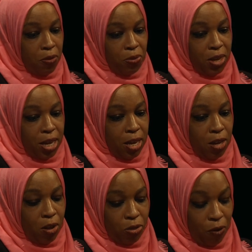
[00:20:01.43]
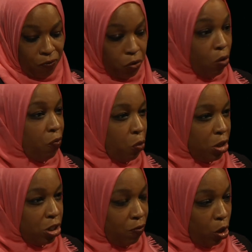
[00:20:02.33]
the the full
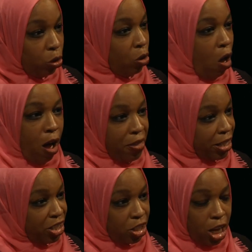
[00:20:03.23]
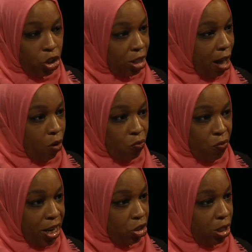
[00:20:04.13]
force of the law that such an
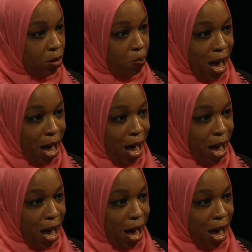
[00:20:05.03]
outrageous mm-hmm.